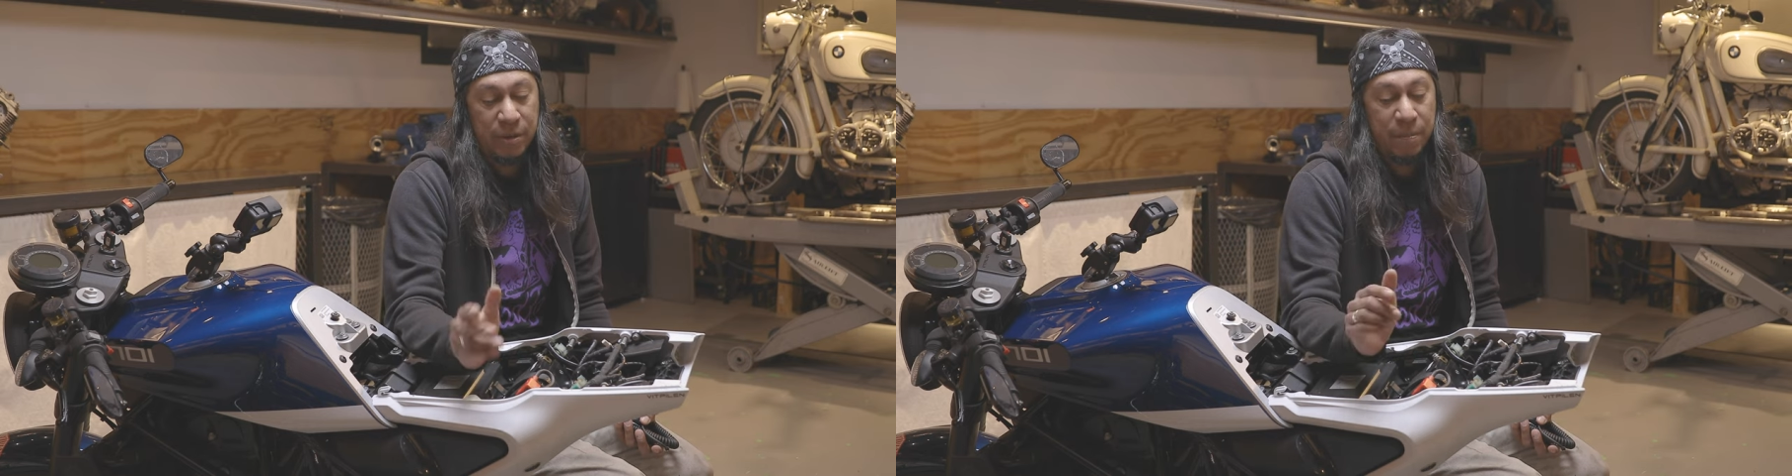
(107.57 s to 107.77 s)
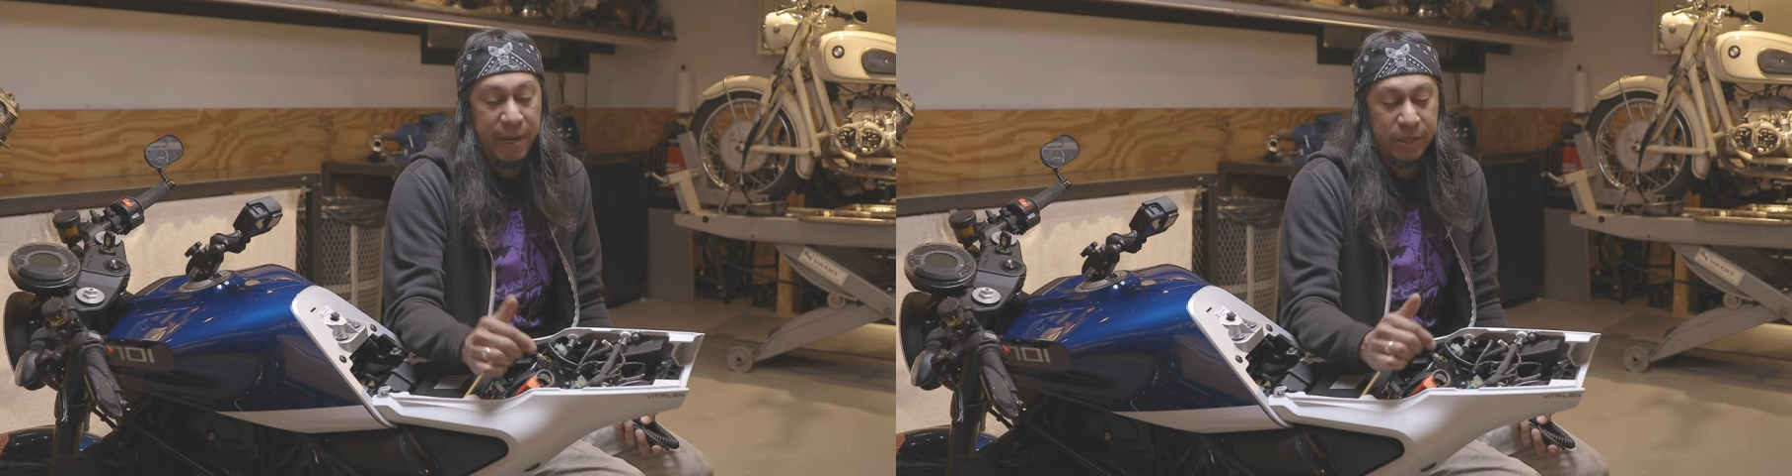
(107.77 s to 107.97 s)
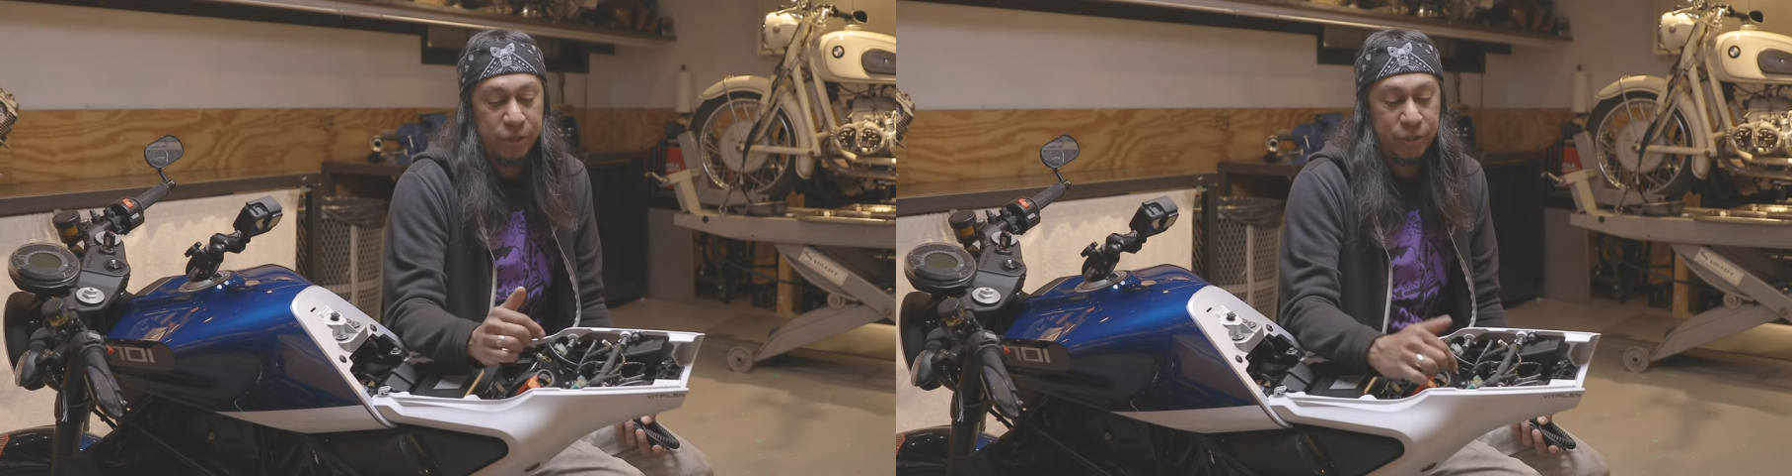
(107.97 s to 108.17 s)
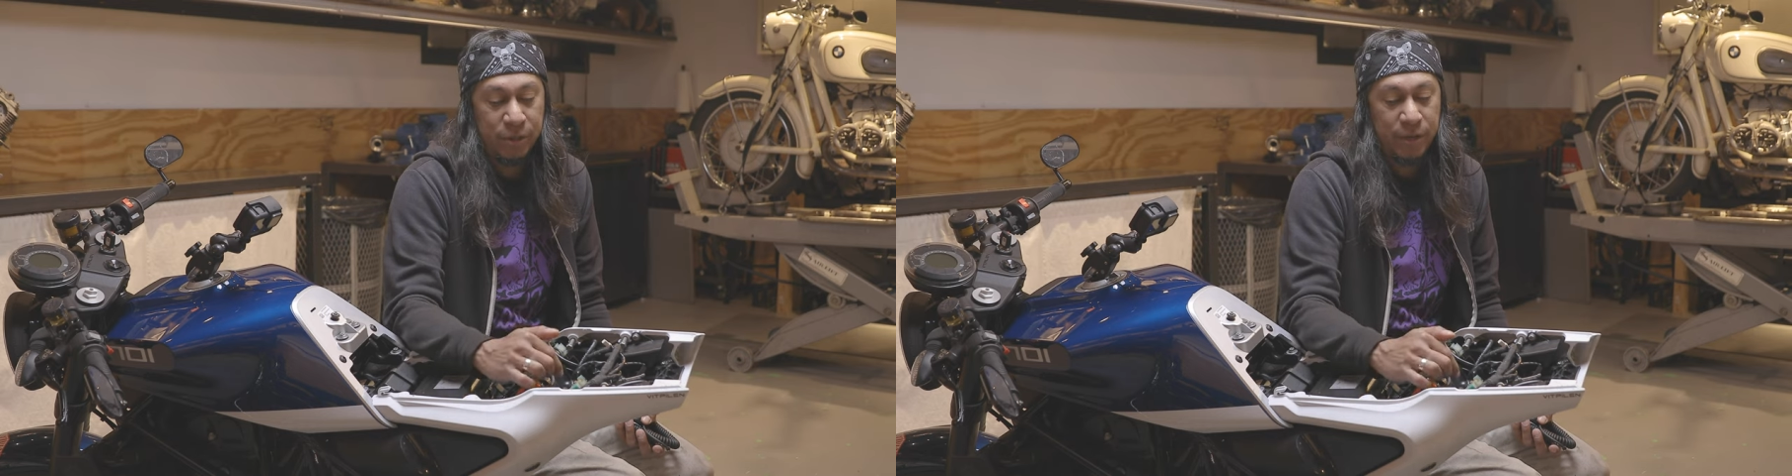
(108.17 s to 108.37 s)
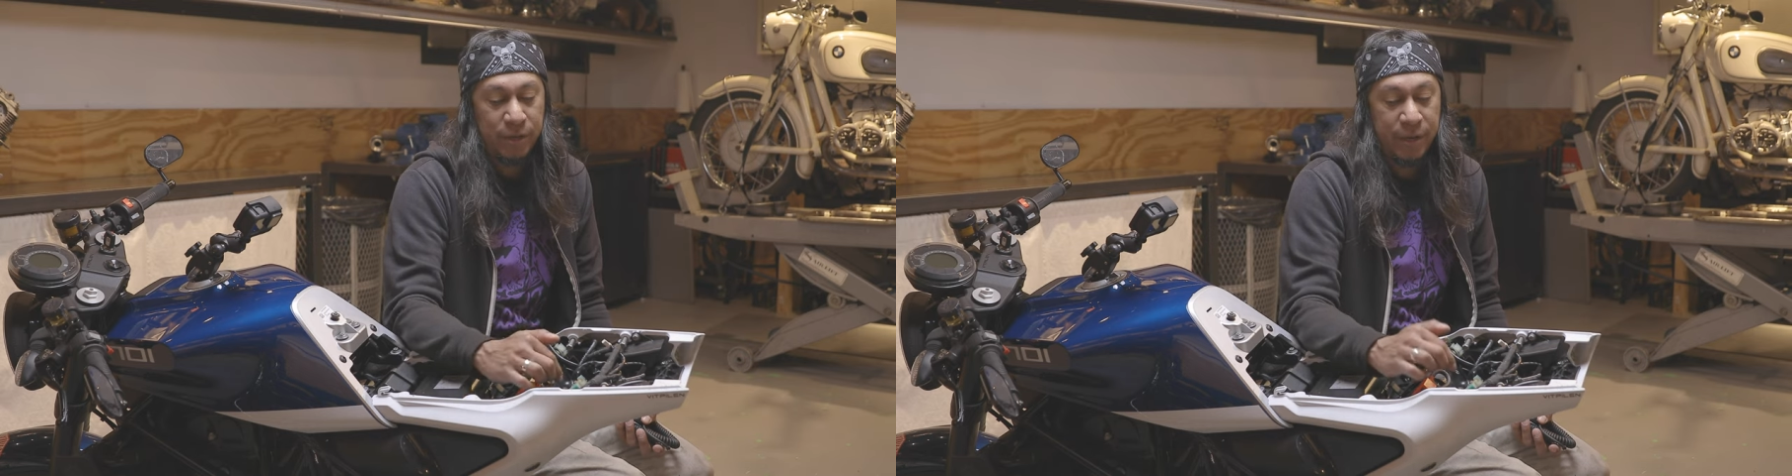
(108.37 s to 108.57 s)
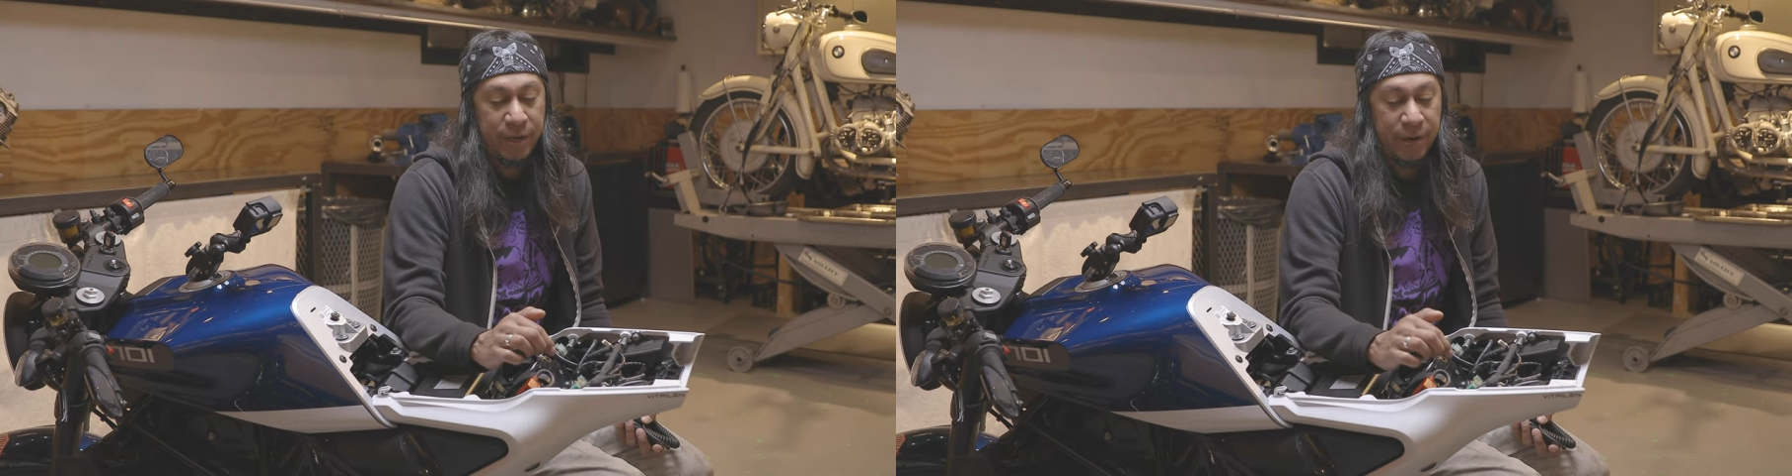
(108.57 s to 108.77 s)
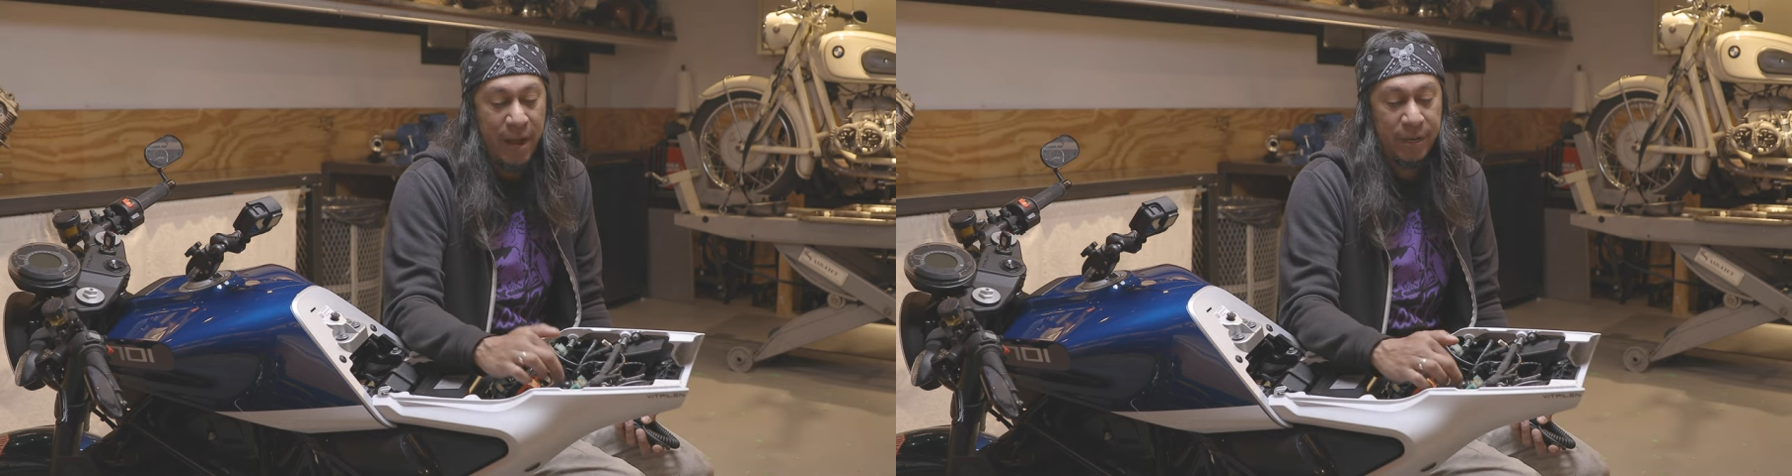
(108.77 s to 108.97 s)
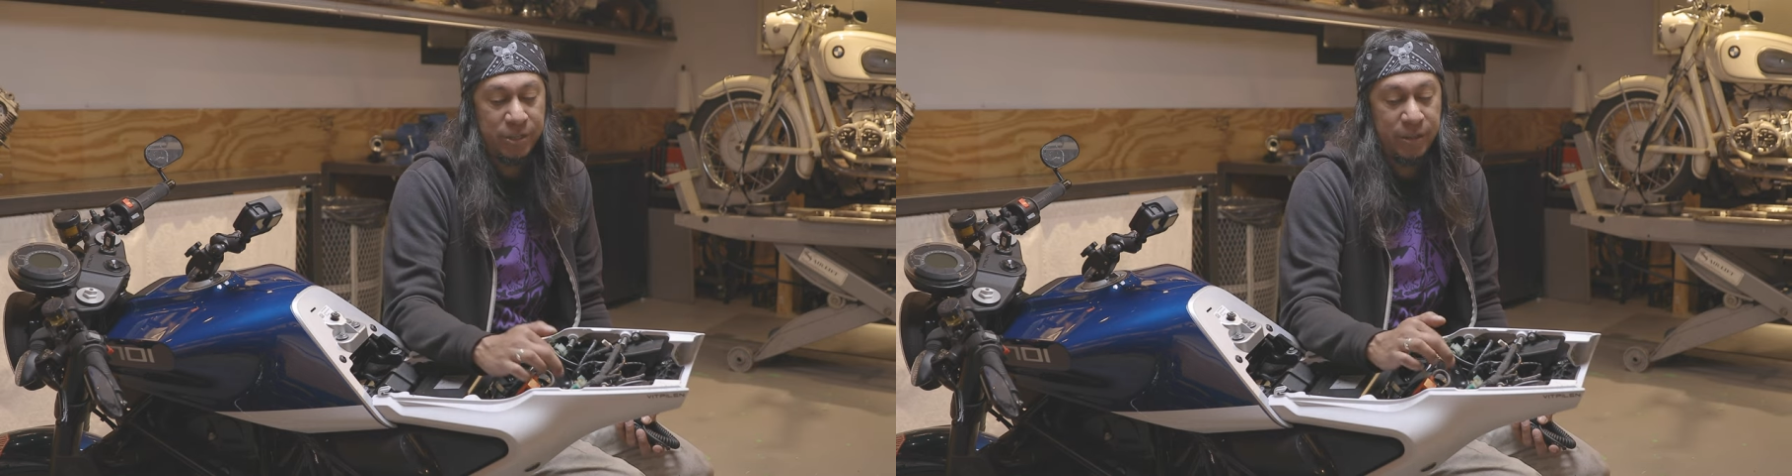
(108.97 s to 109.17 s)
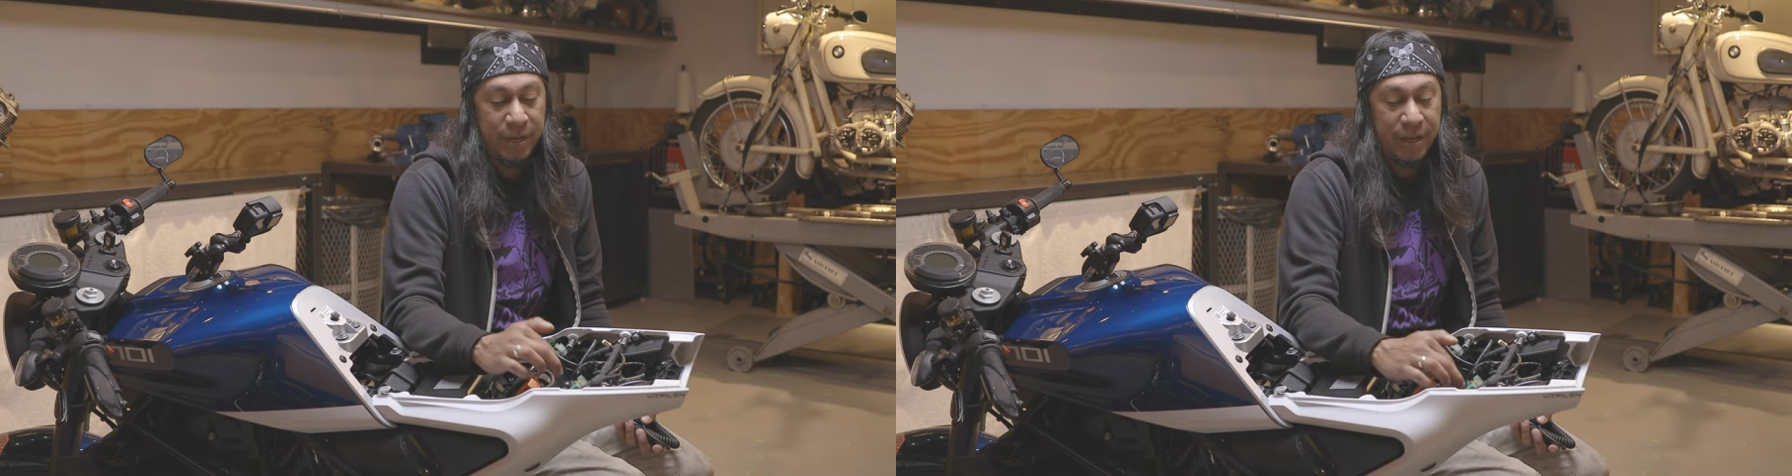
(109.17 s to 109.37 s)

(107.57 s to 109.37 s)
to make sure that you're actually